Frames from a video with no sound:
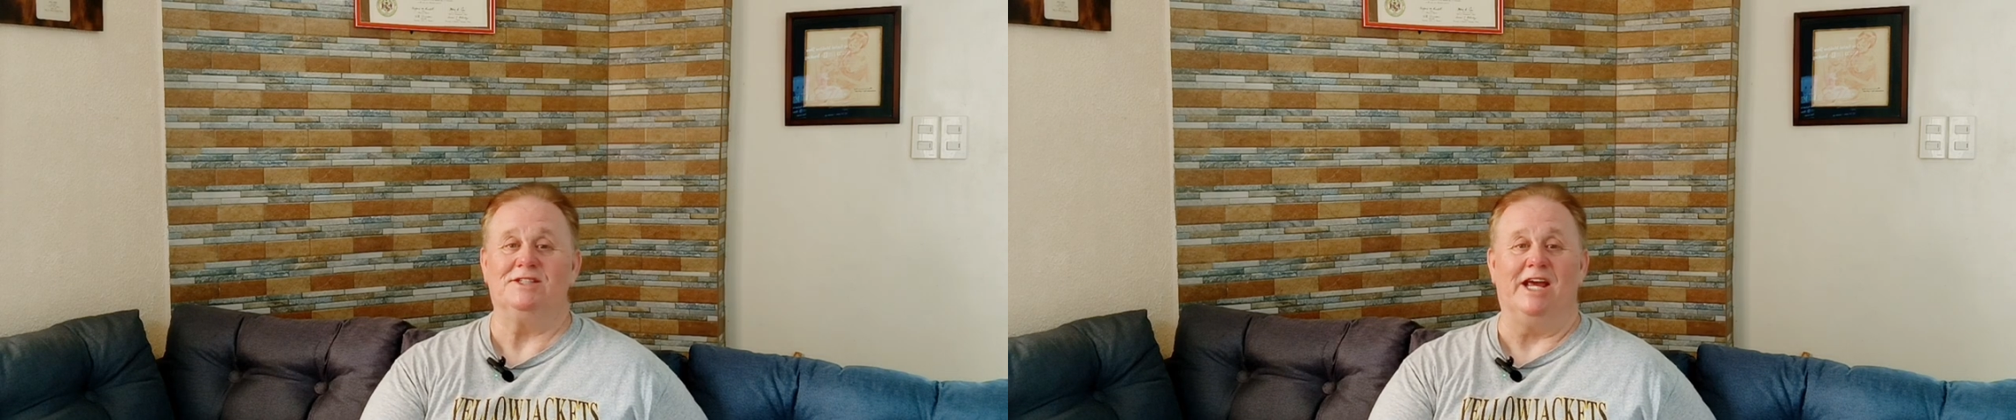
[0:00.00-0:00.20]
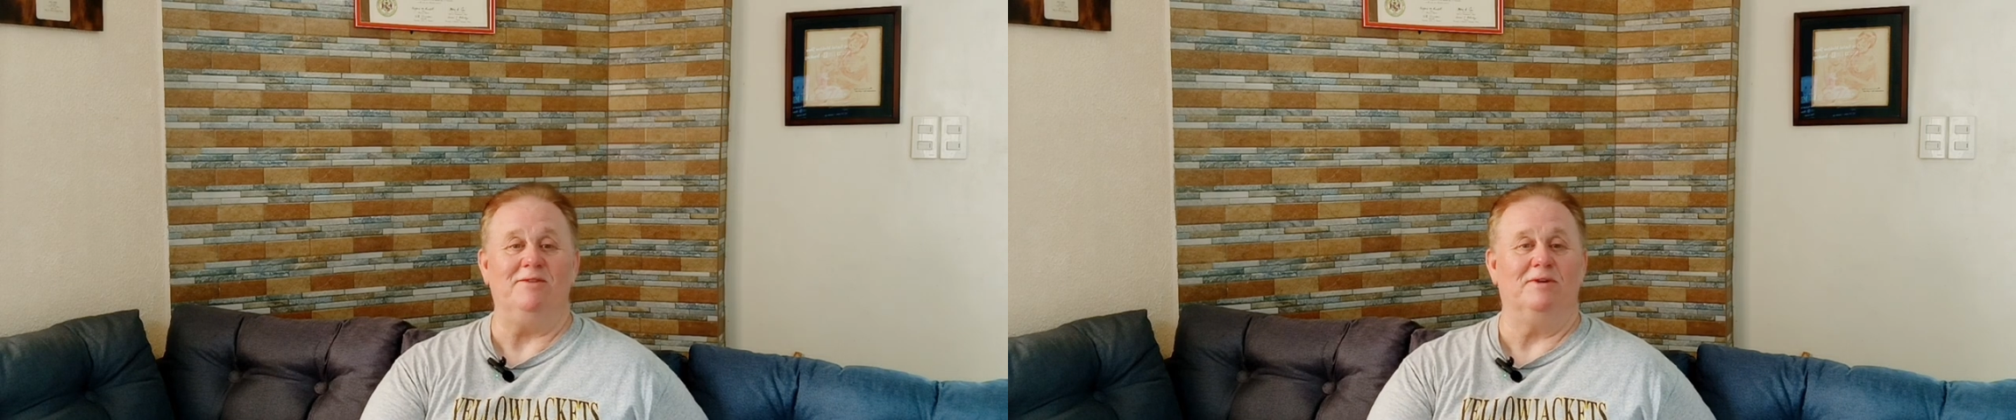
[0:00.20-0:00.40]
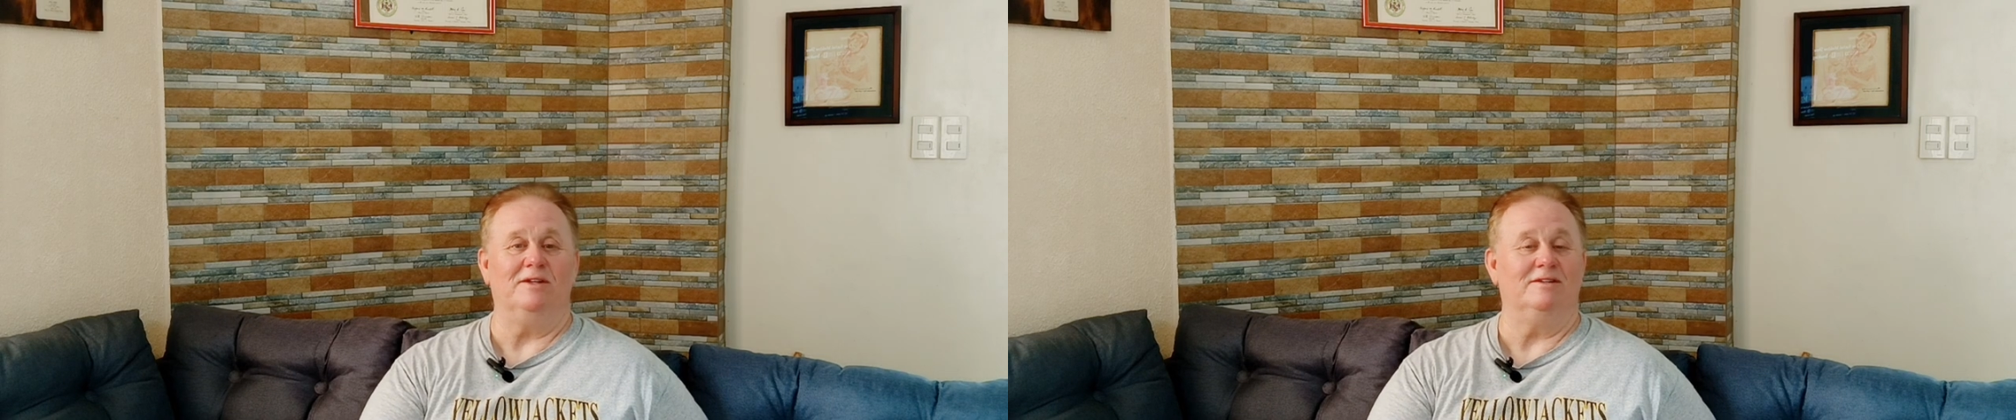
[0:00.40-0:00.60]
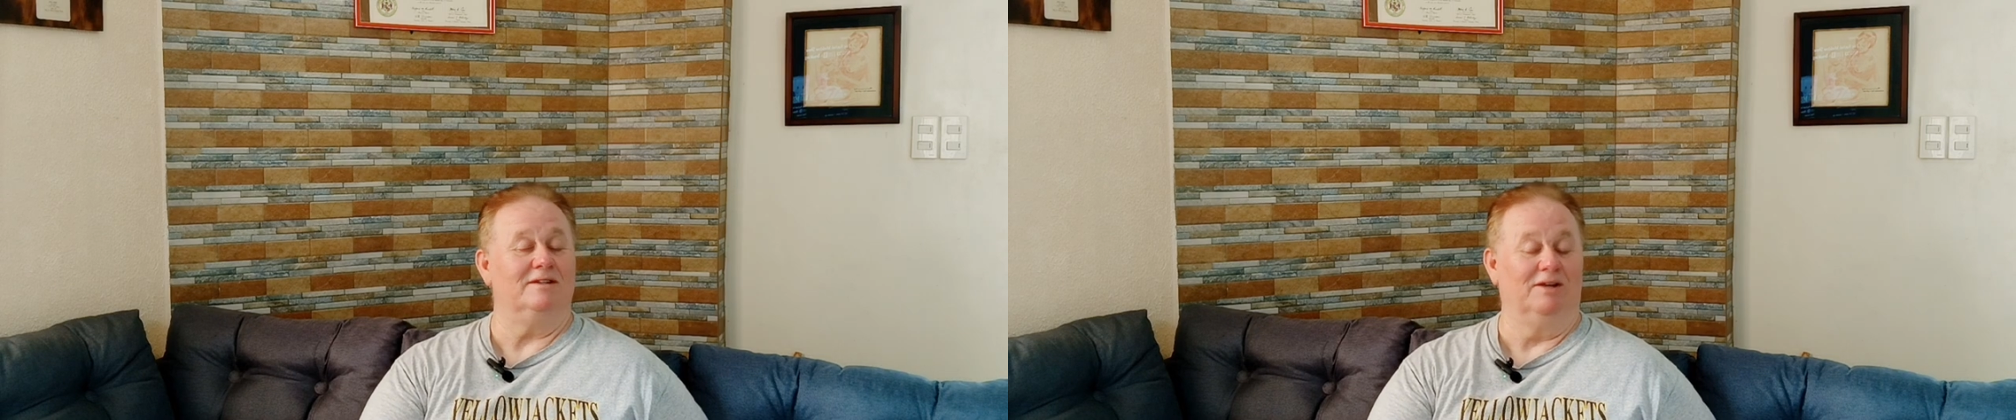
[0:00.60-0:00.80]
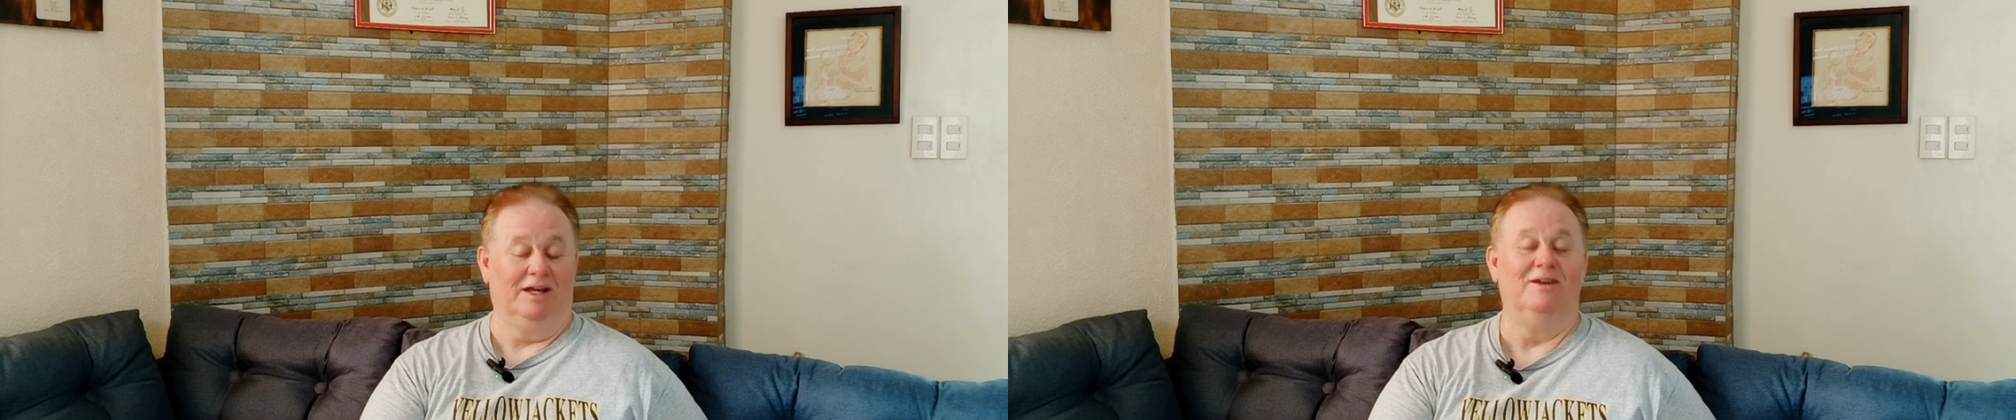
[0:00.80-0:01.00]
statement
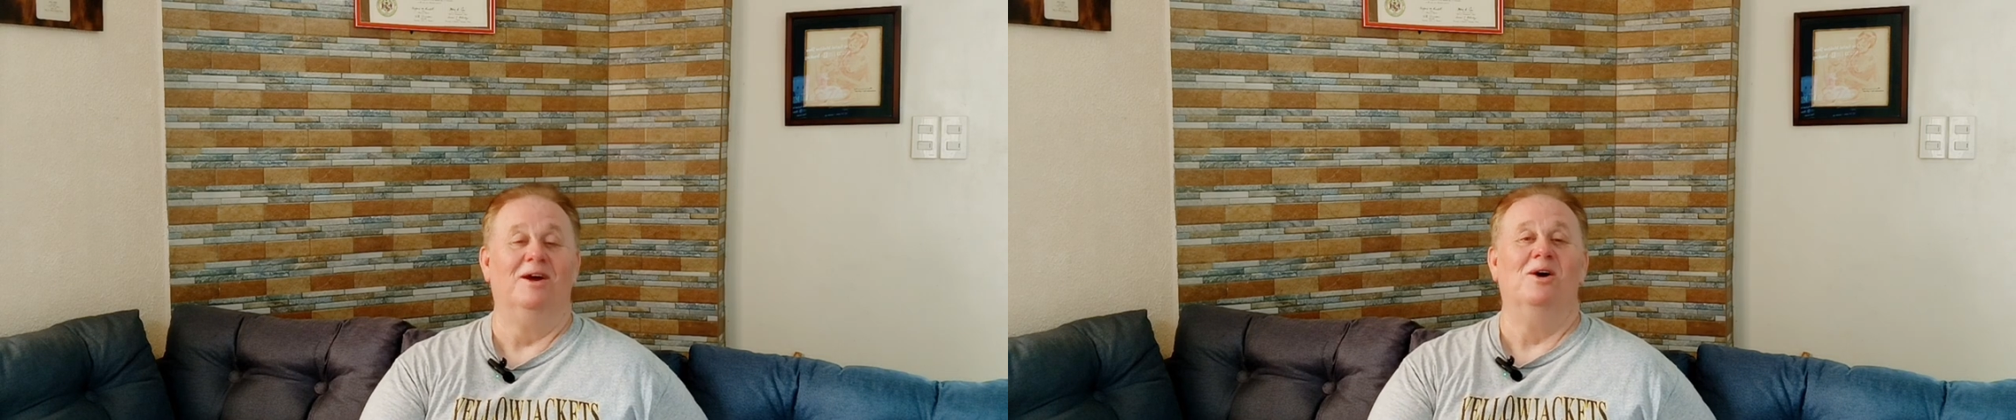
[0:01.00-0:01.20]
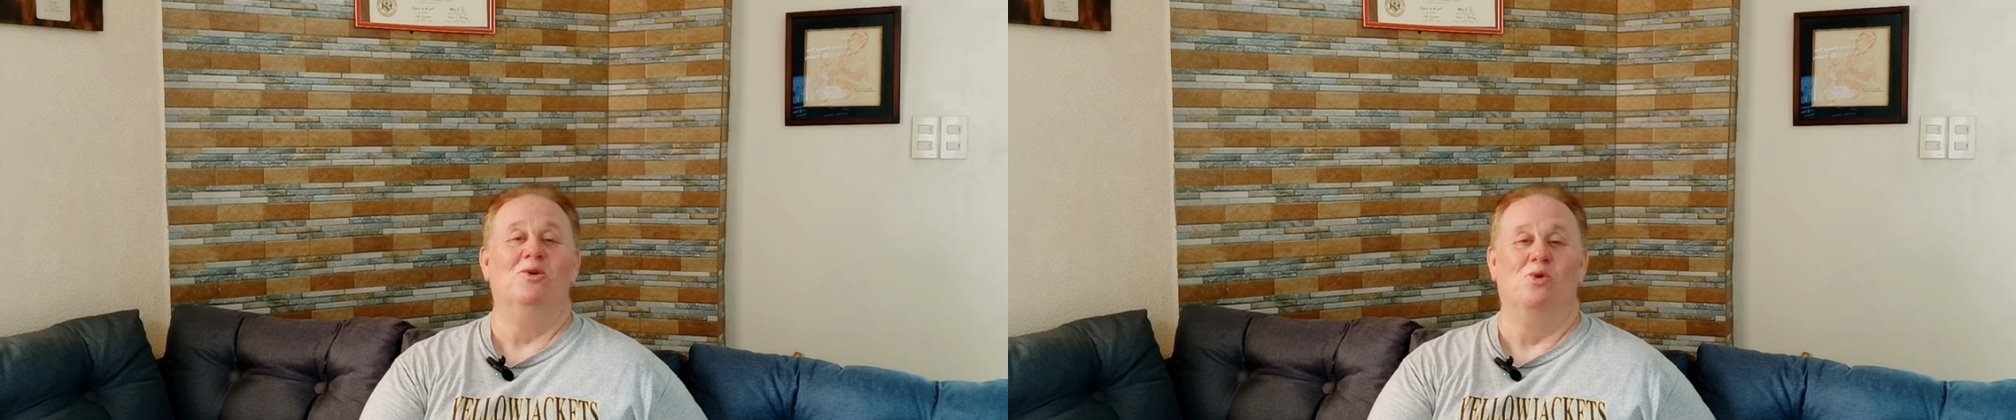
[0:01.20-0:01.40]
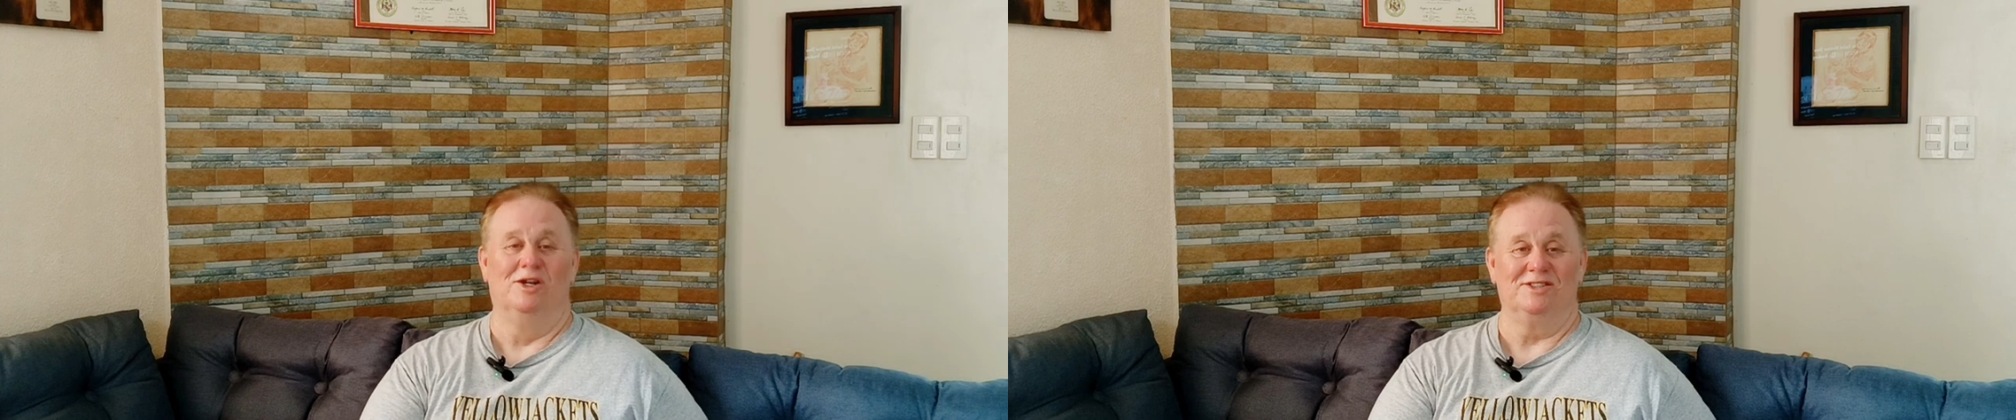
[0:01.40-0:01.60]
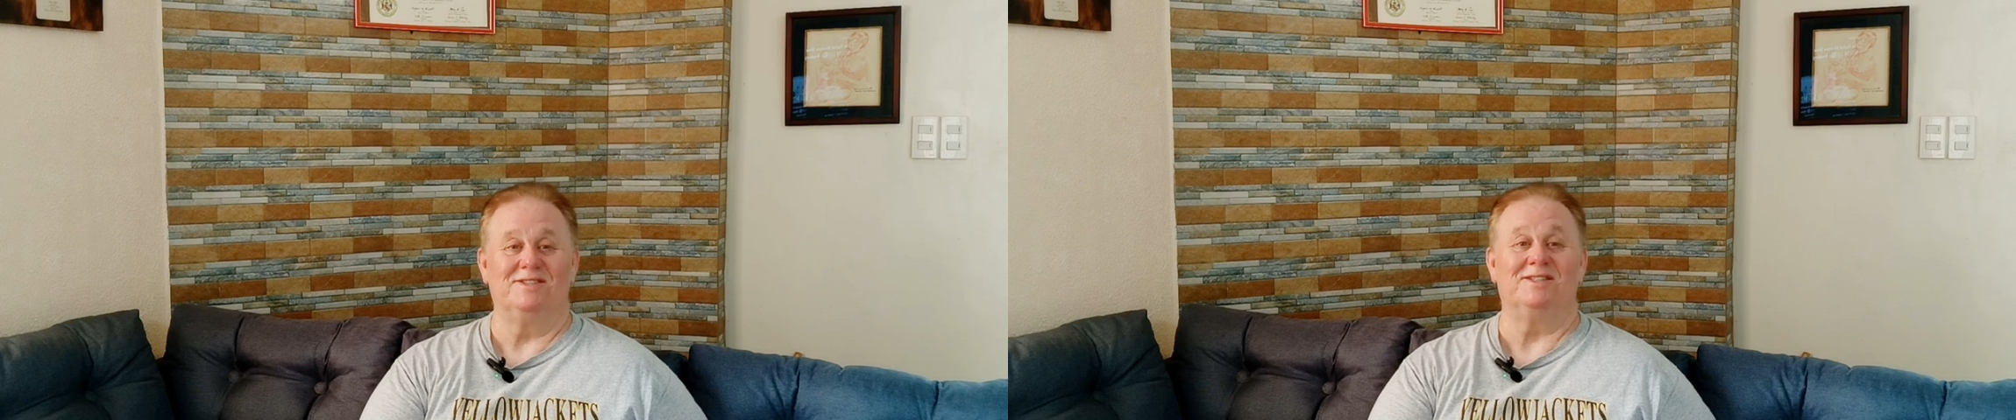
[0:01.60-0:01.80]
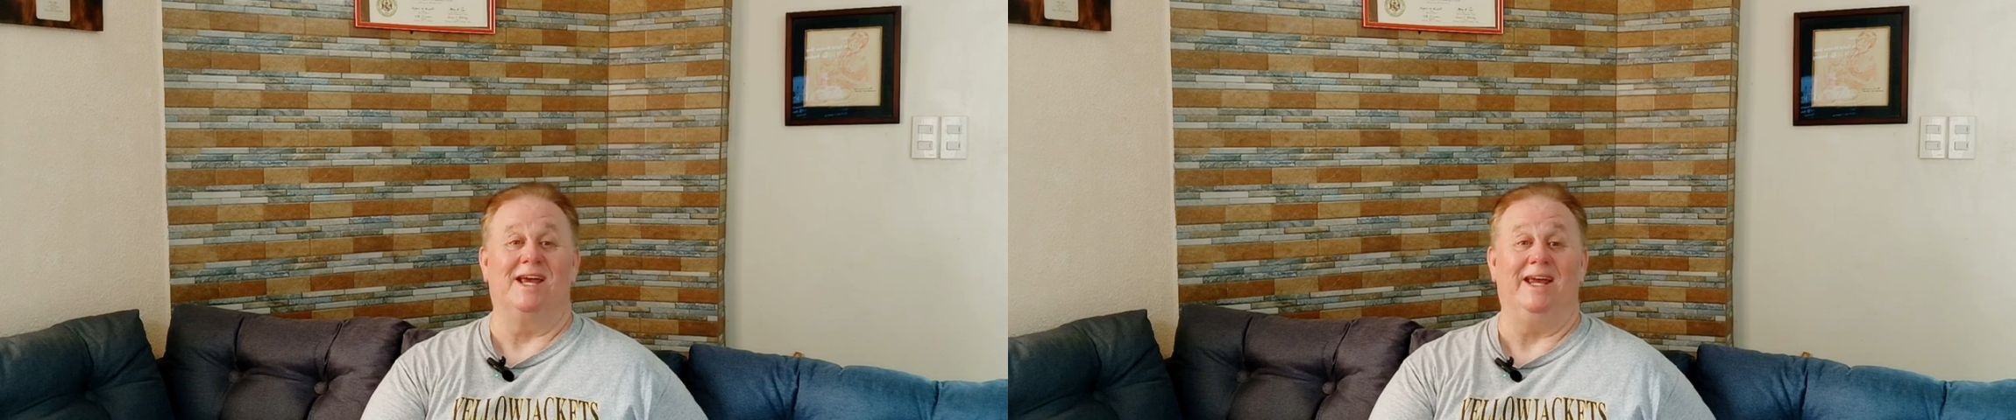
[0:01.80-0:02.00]
was
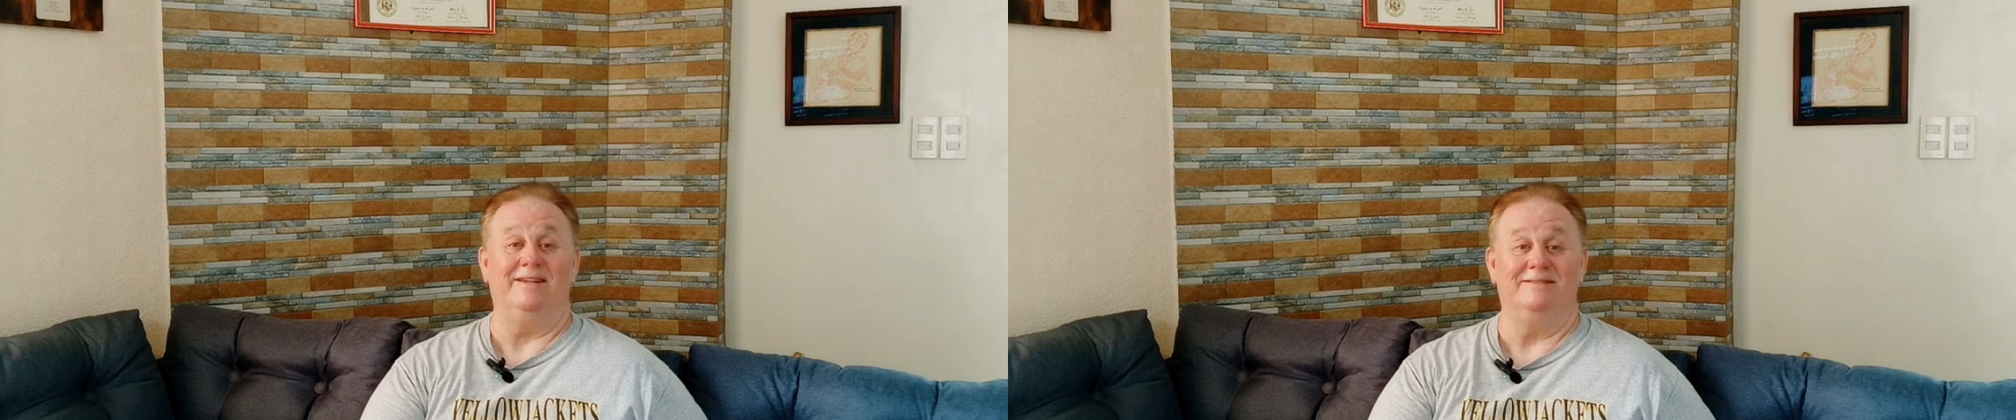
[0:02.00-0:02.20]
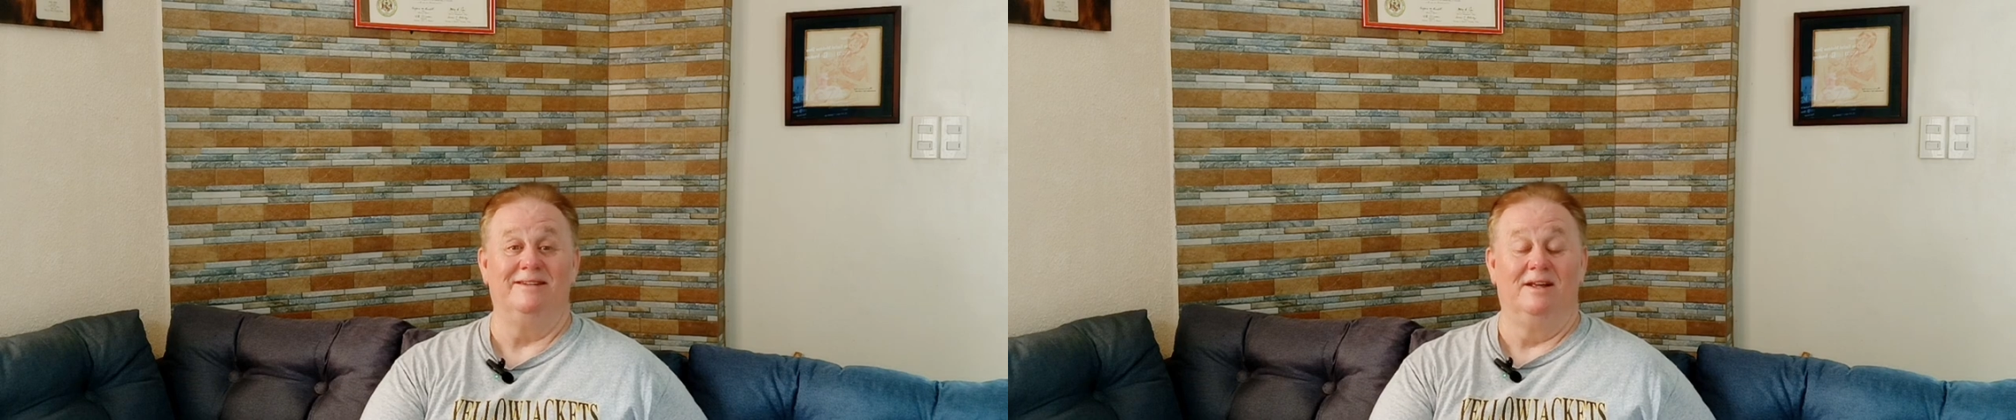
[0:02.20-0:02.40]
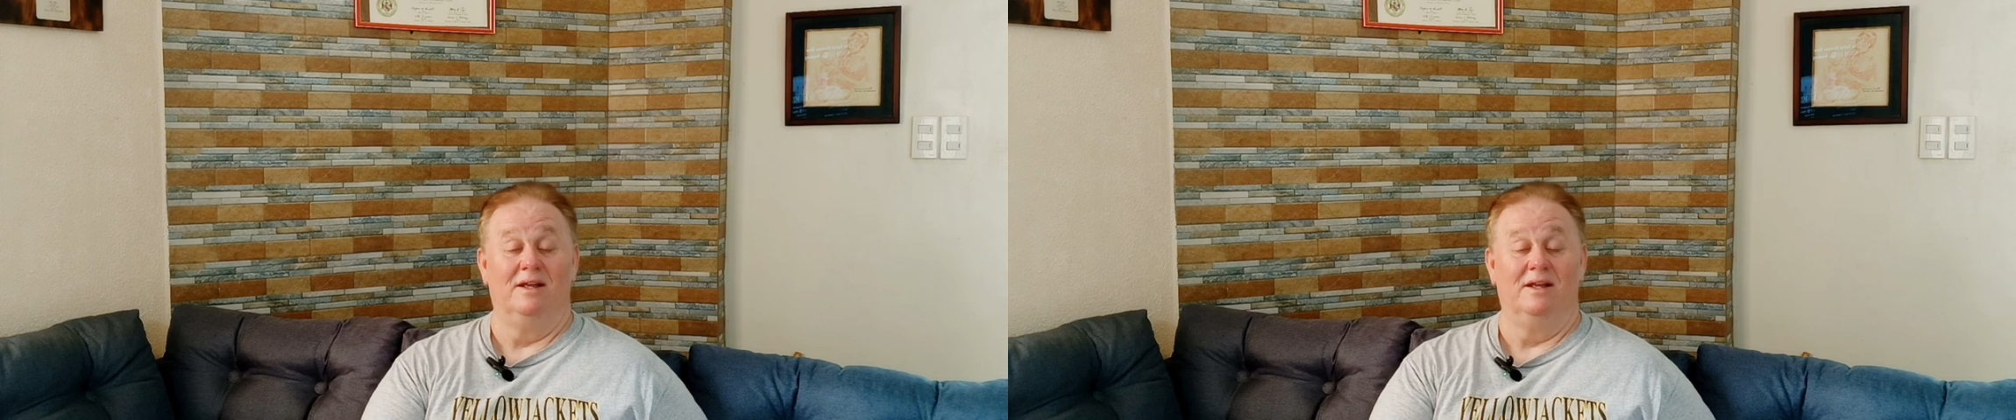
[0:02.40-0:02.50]
a saint,